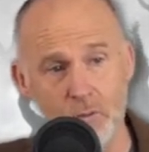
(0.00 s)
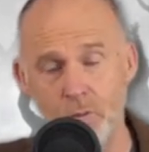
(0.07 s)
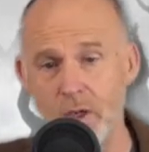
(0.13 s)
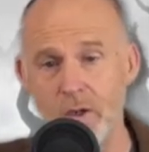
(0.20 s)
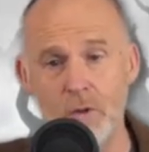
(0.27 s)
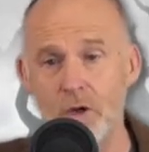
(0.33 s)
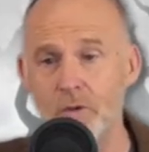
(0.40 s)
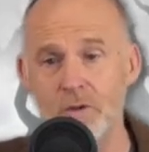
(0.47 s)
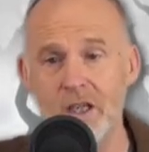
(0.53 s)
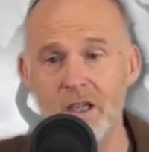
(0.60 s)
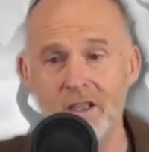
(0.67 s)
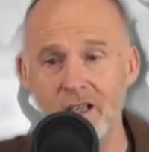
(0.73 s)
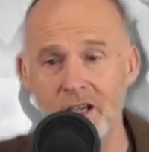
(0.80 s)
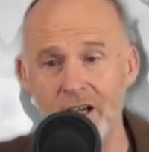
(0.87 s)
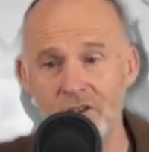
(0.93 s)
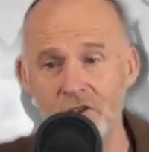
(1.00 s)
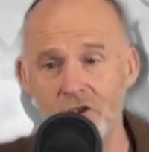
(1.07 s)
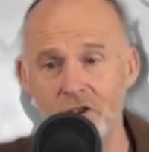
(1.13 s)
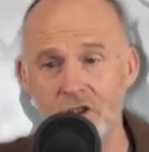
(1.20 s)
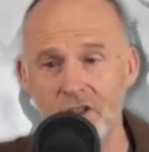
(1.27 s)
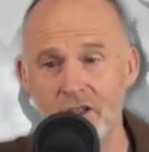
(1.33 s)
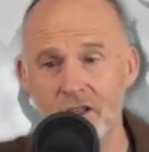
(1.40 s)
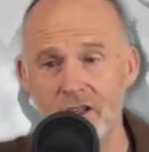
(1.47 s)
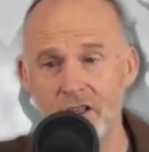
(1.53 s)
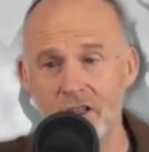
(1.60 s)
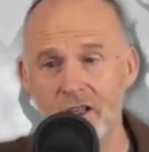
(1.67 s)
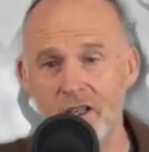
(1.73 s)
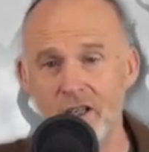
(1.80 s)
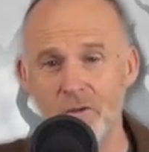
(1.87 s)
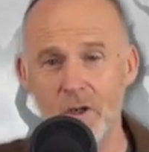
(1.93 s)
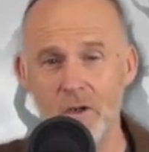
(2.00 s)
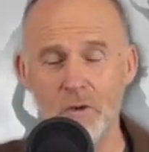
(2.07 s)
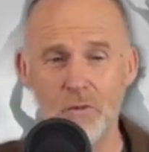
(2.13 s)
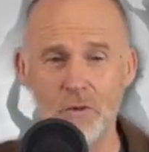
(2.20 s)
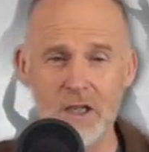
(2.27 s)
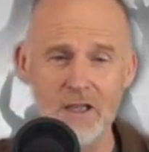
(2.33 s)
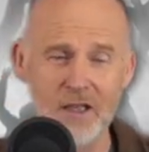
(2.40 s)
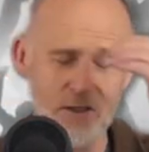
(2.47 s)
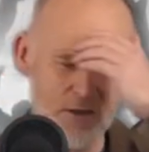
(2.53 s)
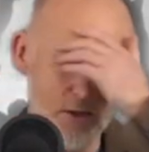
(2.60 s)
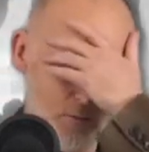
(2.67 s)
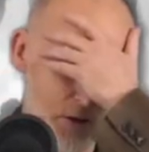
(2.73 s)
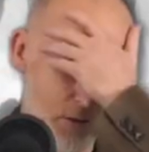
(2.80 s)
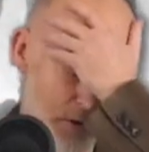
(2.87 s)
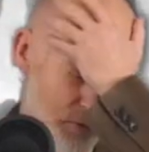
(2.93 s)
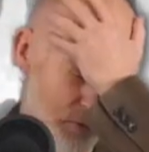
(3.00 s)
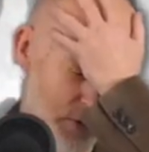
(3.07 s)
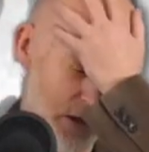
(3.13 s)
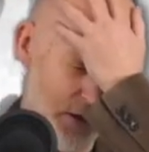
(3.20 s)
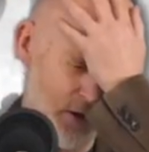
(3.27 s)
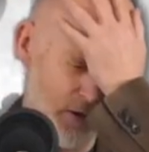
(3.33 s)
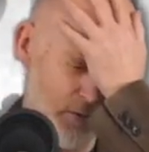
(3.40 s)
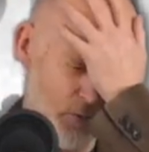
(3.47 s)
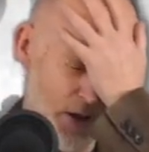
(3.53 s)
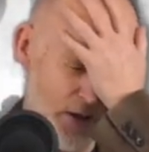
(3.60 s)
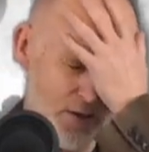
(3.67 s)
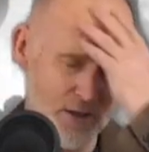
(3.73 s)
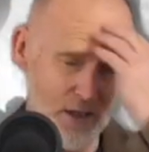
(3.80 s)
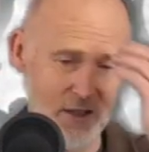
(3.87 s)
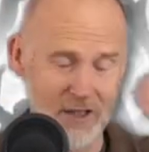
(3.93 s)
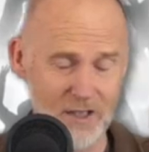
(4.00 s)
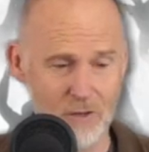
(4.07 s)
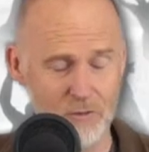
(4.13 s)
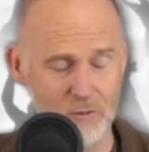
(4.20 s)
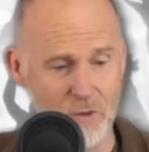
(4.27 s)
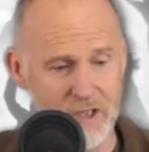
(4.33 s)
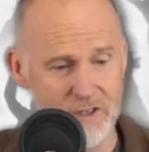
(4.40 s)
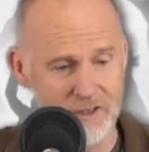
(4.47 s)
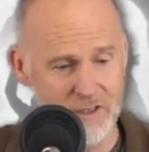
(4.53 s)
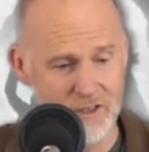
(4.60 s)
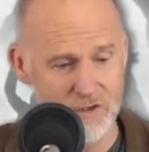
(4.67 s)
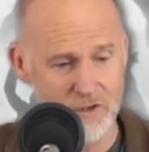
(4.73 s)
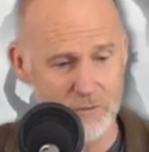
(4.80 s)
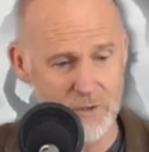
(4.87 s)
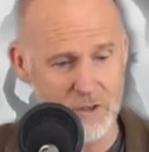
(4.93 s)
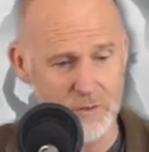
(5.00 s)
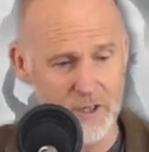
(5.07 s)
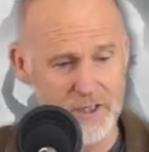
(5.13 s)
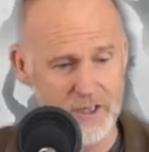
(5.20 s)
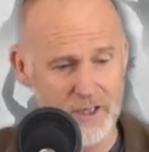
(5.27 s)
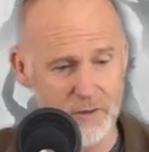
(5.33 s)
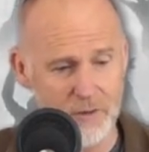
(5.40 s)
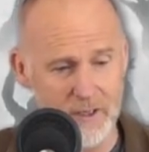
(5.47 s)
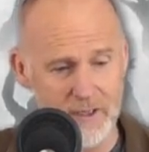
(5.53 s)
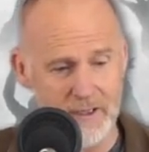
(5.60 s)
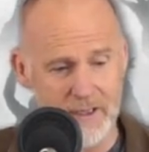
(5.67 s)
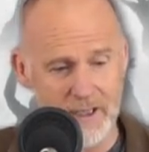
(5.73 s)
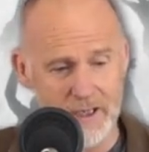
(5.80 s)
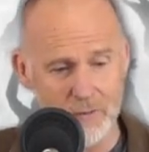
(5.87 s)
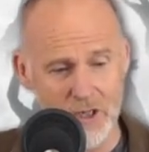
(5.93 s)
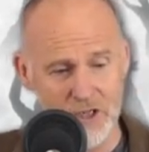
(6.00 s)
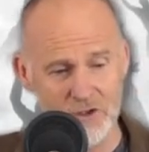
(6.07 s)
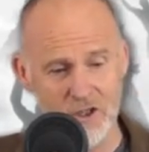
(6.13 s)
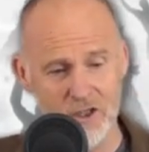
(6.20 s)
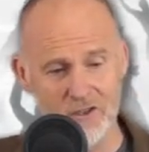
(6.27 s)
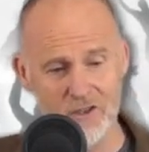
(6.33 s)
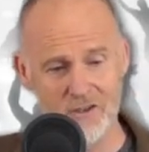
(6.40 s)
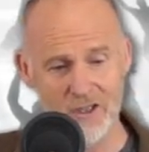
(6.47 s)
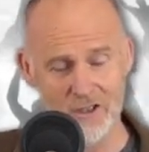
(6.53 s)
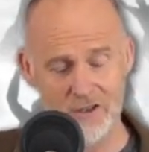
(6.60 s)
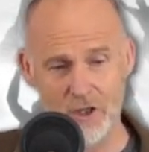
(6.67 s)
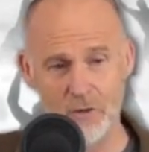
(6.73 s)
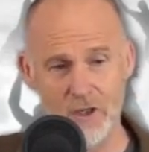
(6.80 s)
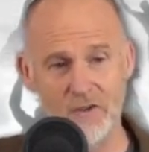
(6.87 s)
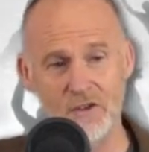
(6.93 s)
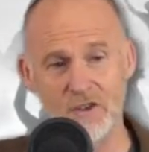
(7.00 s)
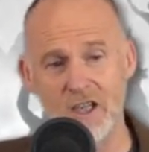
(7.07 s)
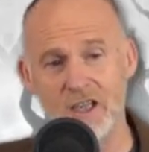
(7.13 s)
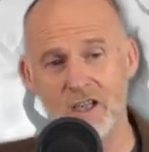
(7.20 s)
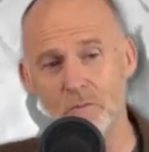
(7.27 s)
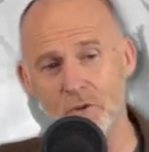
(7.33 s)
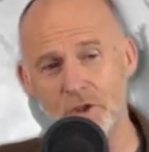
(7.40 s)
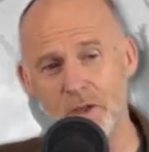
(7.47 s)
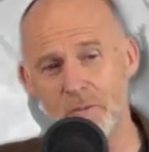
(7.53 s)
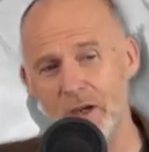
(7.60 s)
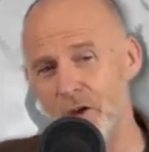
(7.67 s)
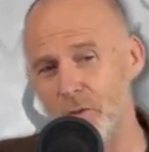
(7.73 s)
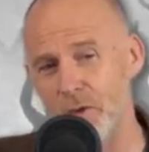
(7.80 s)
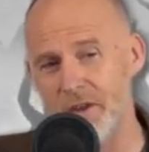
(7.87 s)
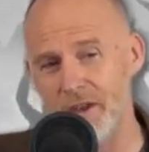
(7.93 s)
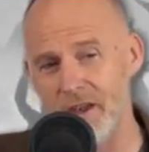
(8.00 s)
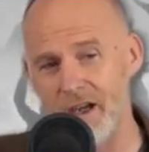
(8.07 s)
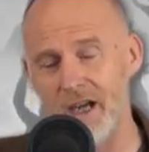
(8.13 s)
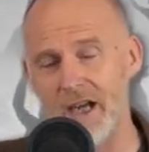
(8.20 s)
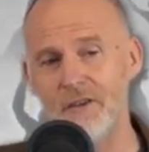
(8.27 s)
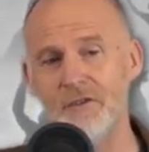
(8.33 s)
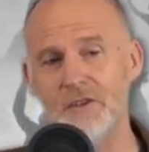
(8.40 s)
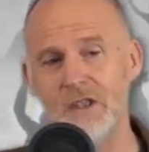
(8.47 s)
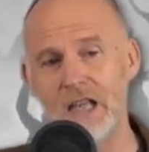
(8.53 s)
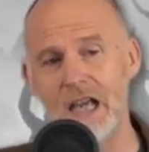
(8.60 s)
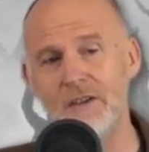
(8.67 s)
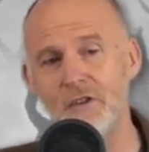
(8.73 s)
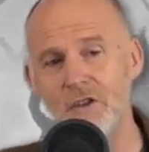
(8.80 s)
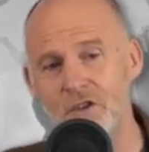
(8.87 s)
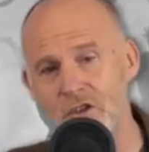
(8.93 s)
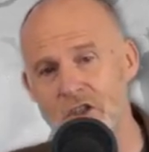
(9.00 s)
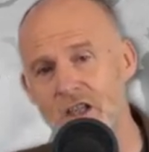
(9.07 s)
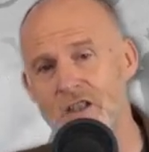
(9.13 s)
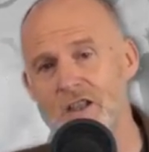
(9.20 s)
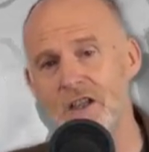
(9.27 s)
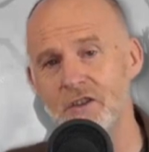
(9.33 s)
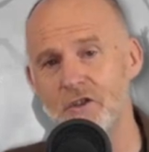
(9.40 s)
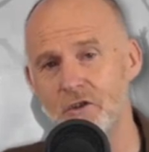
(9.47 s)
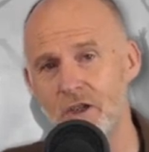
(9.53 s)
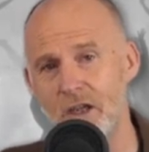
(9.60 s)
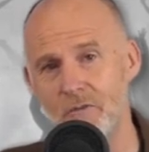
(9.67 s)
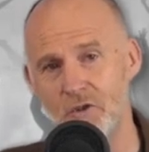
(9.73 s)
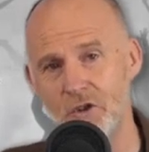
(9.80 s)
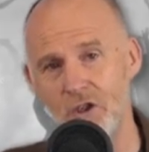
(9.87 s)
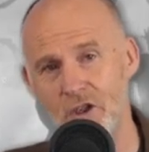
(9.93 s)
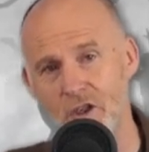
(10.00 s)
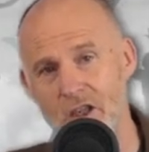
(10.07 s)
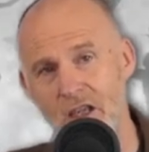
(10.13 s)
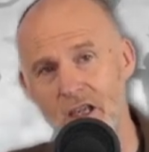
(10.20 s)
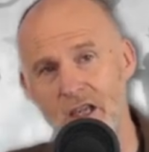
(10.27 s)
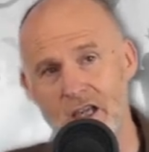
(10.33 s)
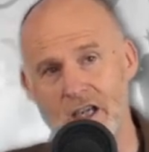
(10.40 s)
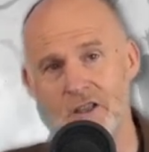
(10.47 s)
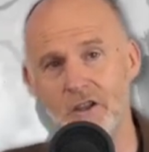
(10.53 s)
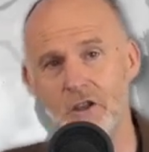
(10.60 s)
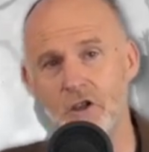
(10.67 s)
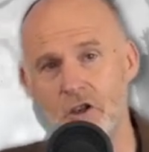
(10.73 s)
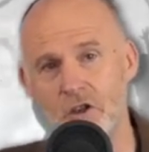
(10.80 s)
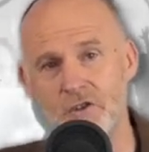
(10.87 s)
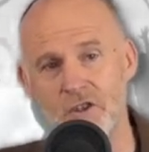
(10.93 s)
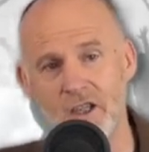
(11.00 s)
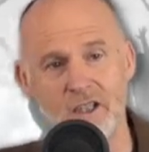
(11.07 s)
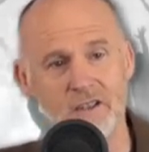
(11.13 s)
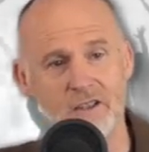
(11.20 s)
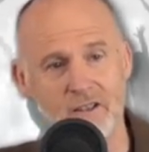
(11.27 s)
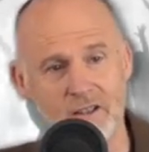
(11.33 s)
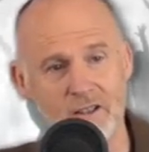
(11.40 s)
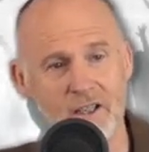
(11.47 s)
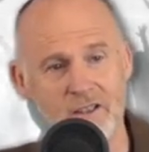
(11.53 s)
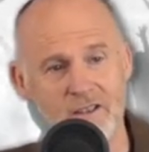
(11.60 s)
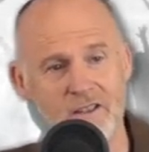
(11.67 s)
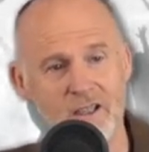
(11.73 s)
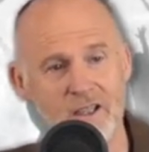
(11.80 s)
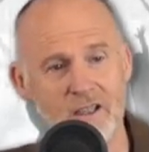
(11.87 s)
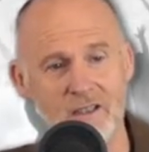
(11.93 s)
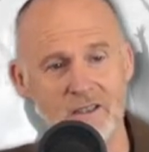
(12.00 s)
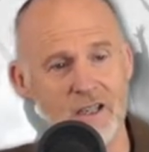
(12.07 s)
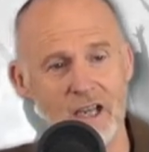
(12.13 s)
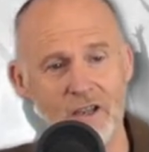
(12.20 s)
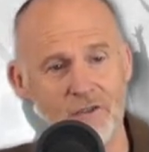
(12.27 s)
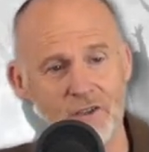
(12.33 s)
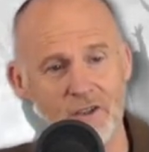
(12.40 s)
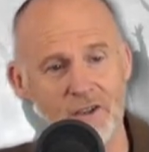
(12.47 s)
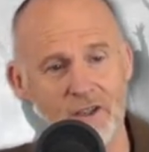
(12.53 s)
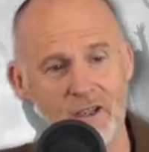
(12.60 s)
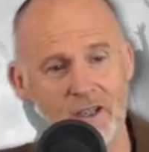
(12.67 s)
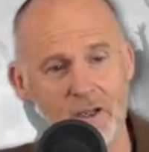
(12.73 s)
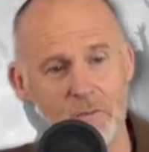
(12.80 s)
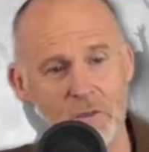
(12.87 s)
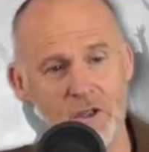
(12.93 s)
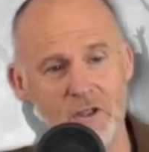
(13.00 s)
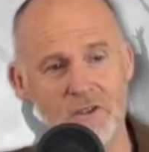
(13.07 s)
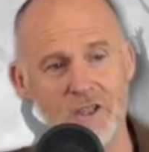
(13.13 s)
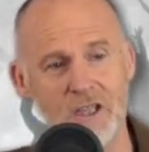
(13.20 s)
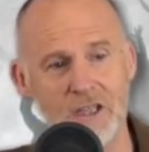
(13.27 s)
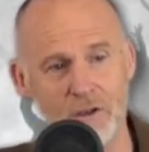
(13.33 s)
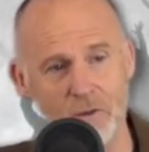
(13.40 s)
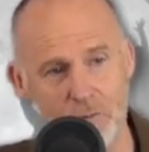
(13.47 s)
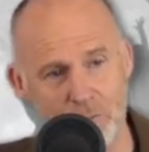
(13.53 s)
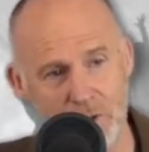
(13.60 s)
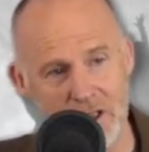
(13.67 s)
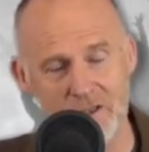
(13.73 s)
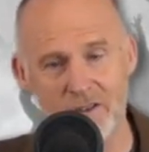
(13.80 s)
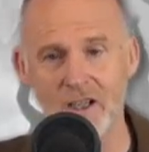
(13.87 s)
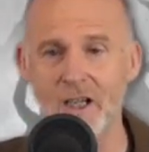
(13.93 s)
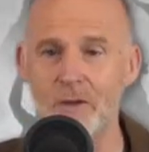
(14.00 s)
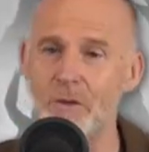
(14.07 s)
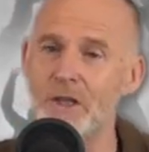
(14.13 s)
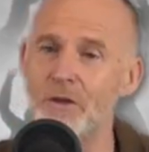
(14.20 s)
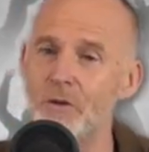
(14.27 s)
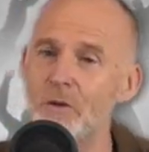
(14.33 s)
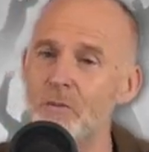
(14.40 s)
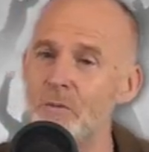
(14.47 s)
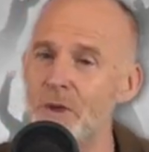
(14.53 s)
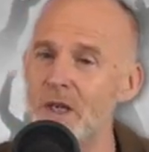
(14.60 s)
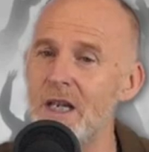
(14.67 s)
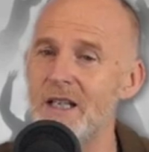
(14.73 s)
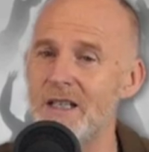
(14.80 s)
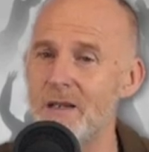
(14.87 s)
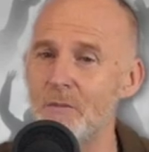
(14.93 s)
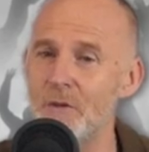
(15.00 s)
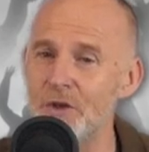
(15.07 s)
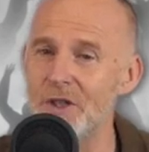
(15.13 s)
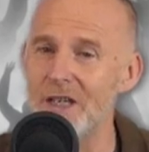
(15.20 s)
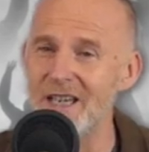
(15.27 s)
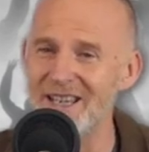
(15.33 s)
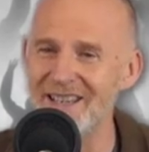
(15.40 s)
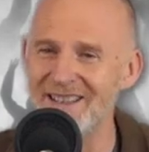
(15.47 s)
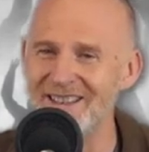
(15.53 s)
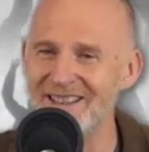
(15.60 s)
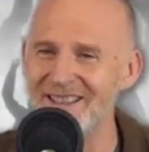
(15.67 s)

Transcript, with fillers: We won't need cash. We were reading, somebody, we were reading on Wednesday, I think it was Wednesday, somebody read out where Jesus says, Don't even take a money belt with you. I have never seen that scripture in the context of the last days, ever. But you see, there'll be a time when there won't be any money.